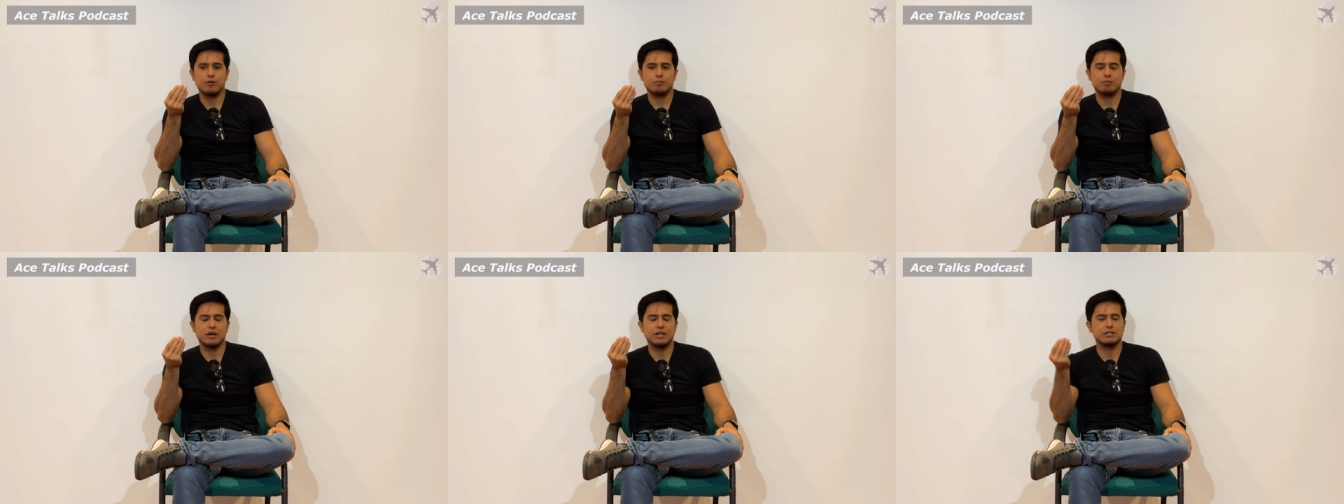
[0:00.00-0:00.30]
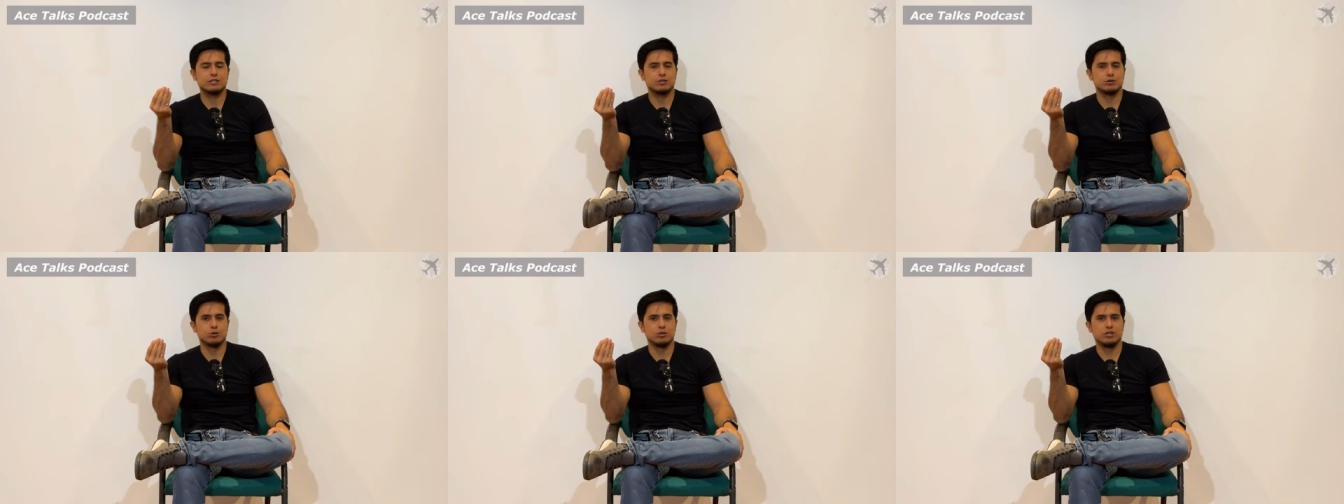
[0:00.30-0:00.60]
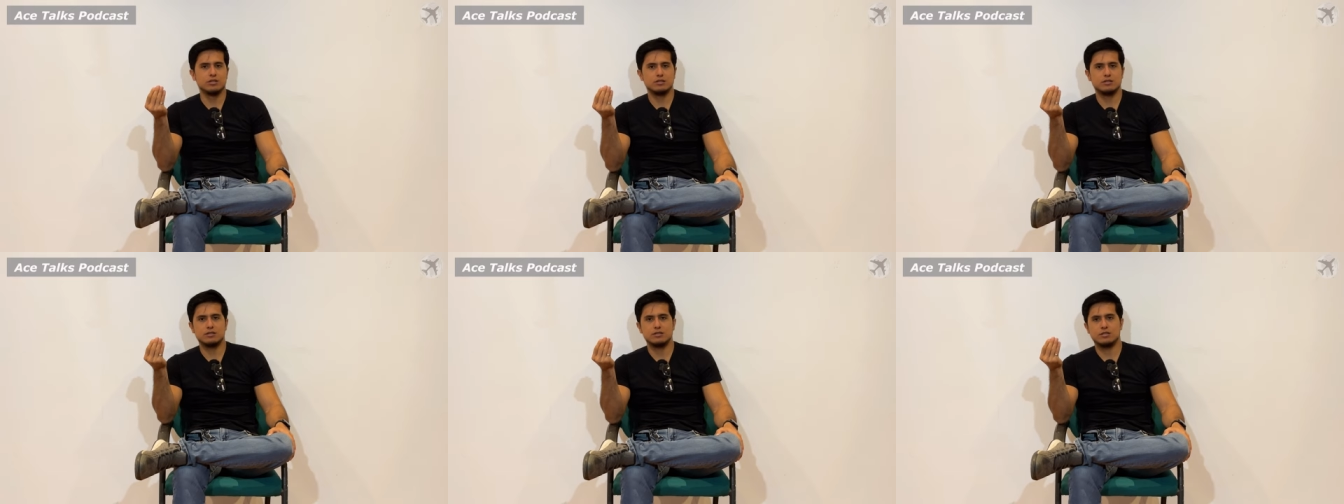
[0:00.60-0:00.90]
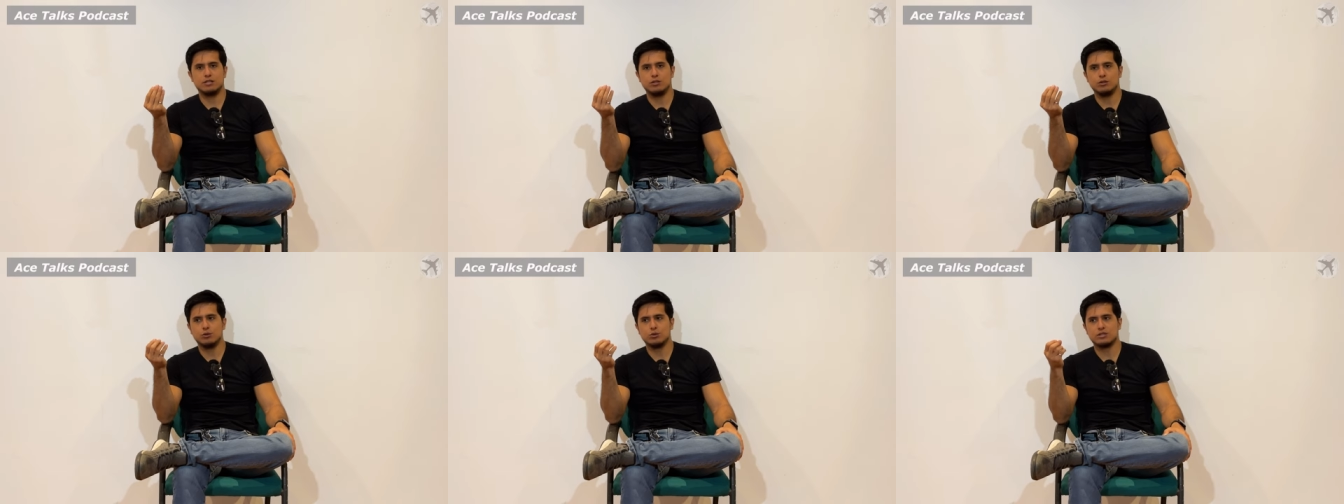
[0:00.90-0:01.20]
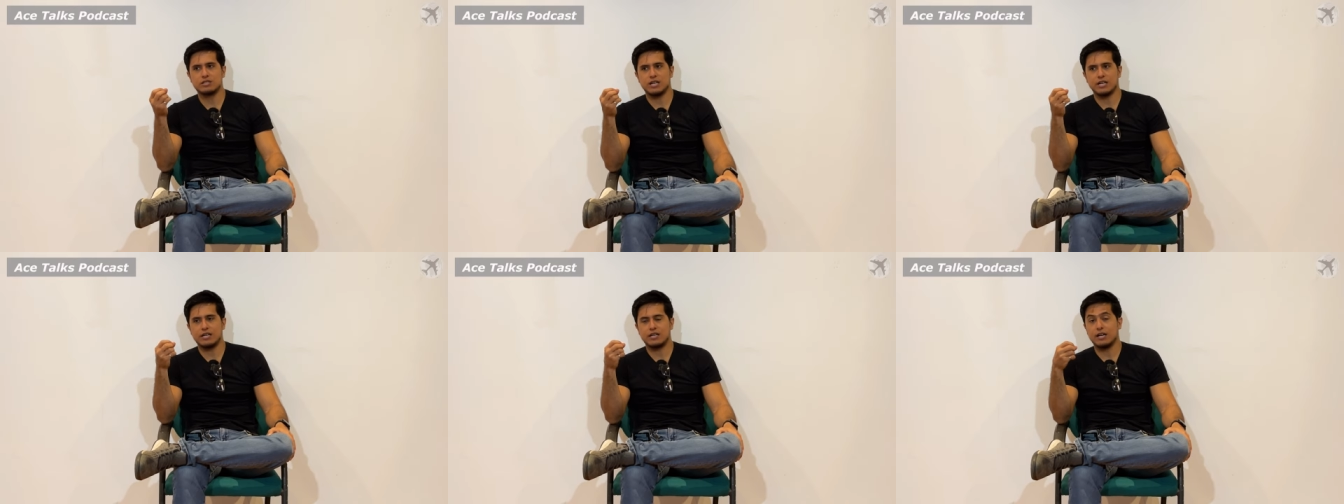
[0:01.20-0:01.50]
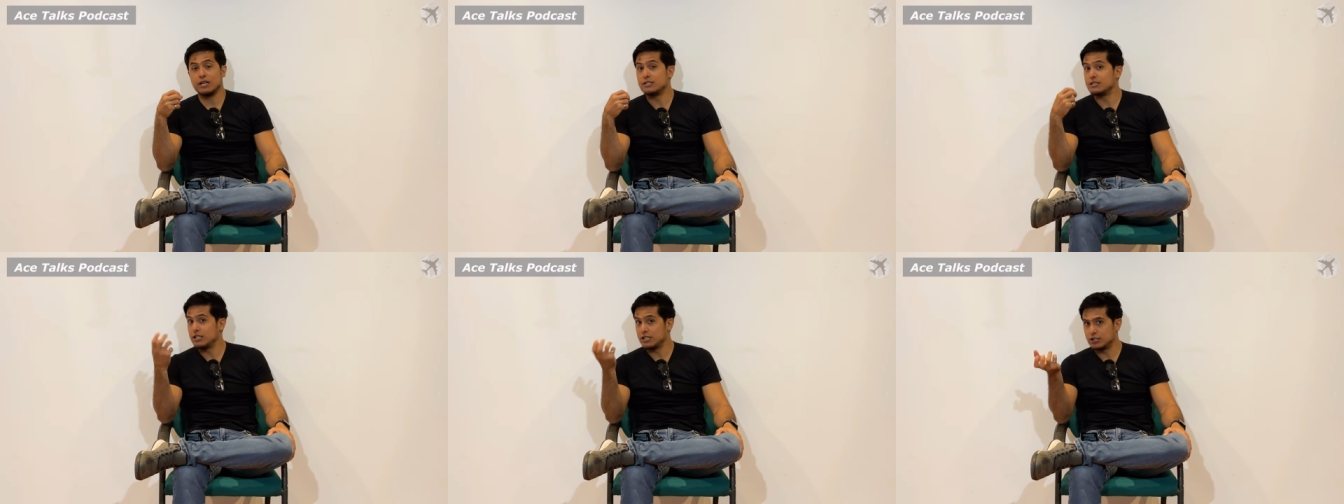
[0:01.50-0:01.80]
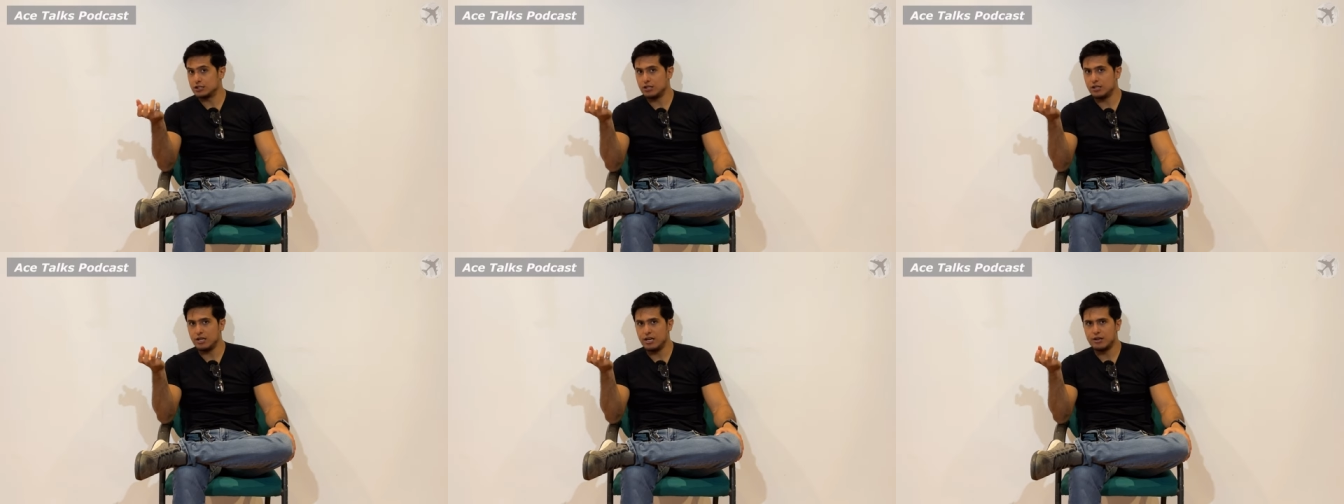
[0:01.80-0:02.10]
my students to use like a
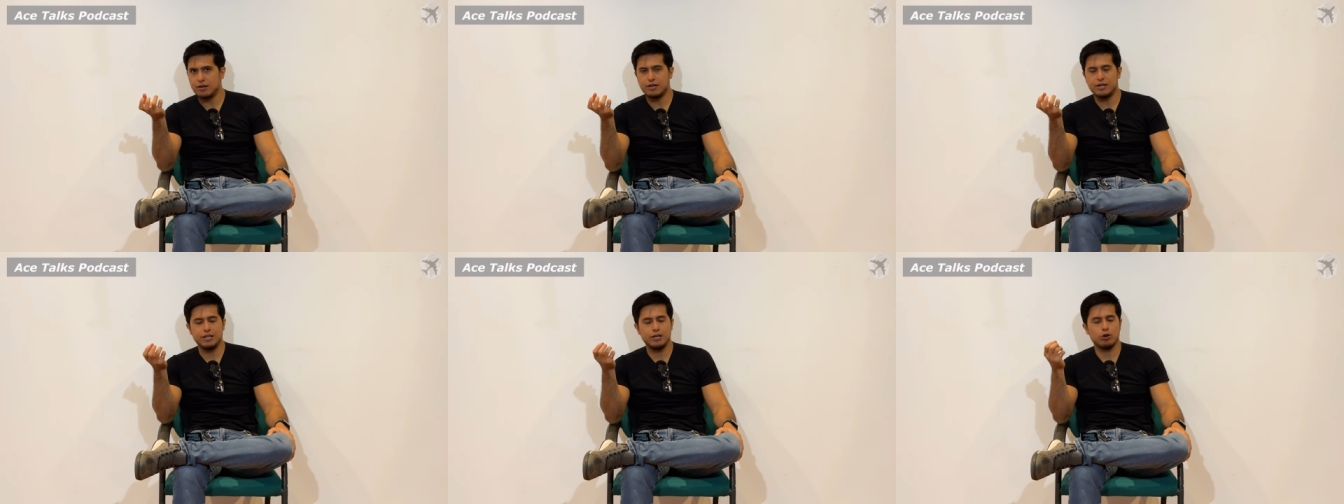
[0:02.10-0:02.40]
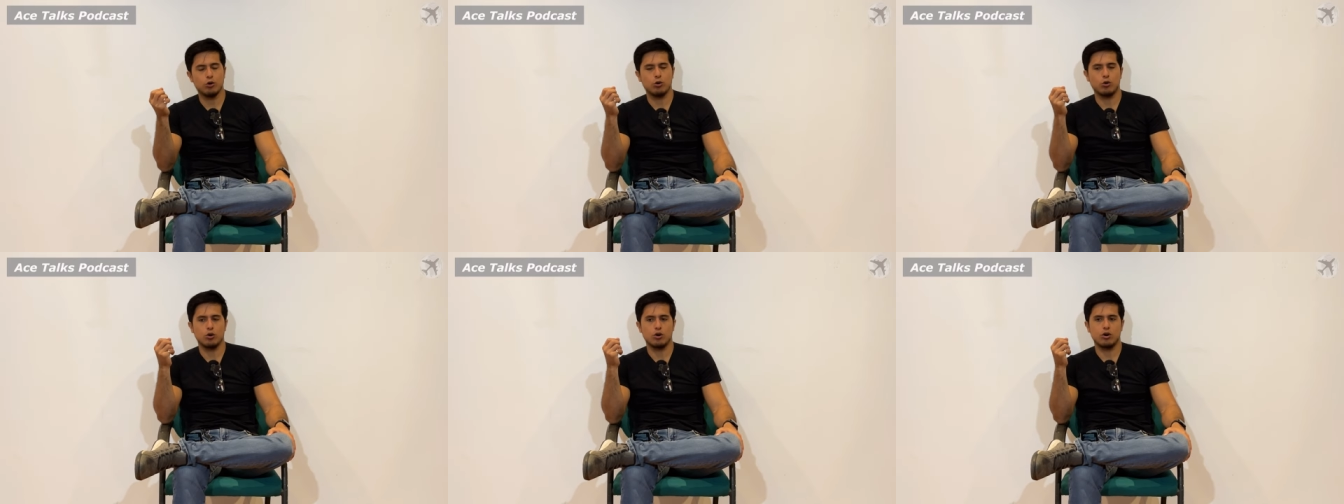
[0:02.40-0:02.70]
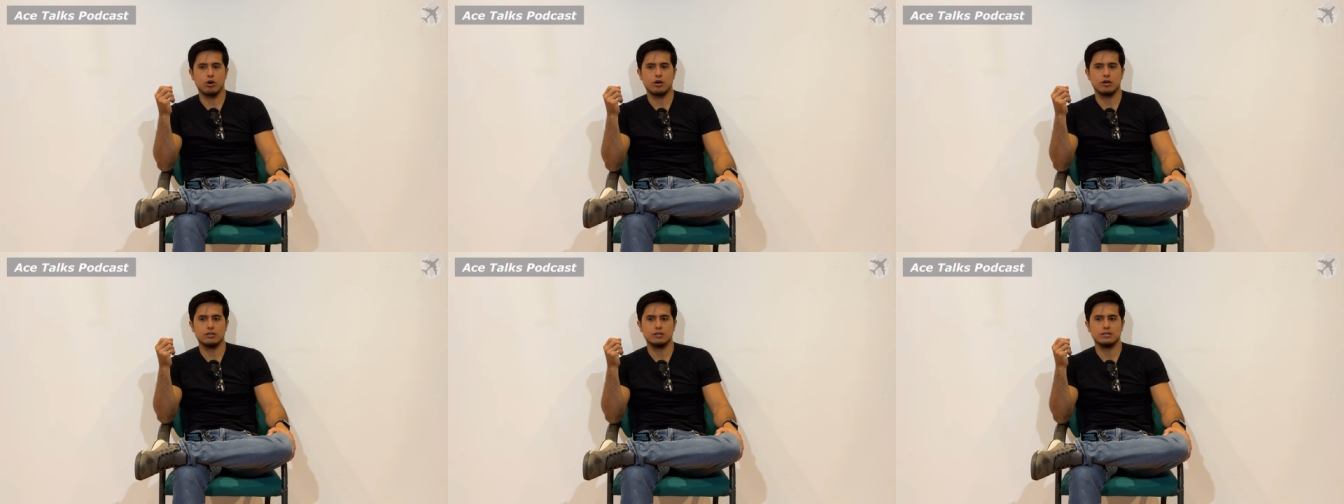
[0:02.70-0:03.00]
dictionary or